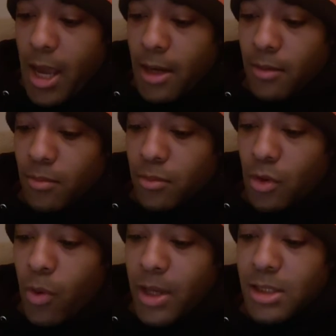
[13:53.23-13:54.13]
And
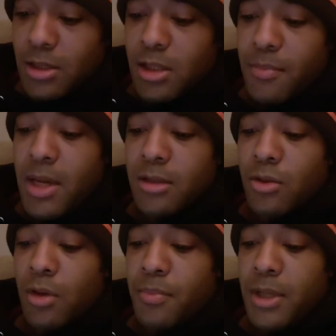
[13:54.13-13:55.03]
the question to me
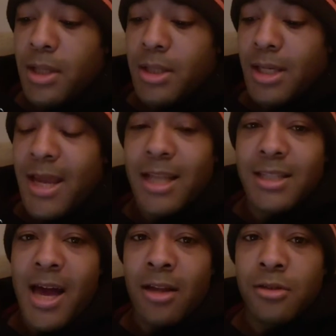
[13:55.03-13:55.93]
is going to be, can
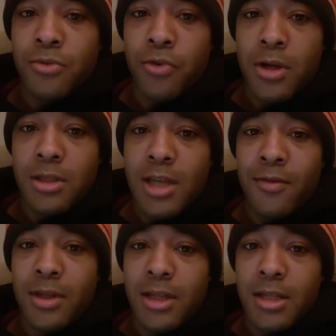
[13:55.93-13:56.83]
that Dallas front
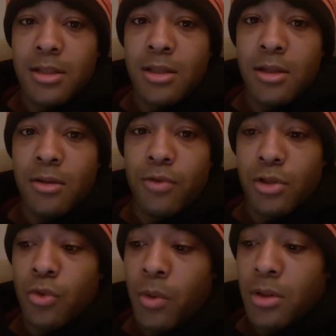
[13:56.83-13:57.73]
seven get to
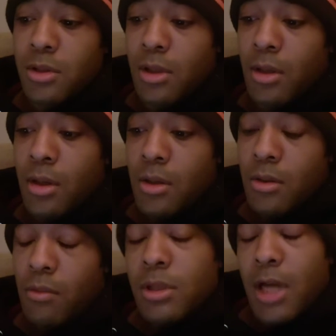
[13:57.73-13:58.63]
Russell Wilson?
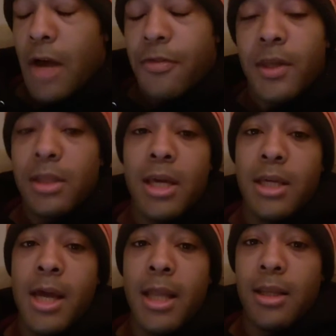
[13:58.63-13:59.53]
Which I think they
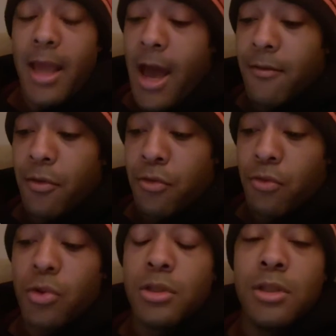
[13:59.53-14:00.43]
can. They have a
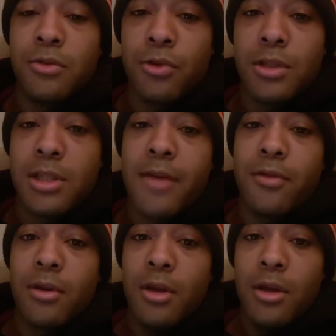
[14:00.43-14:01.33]
ferocious front seven.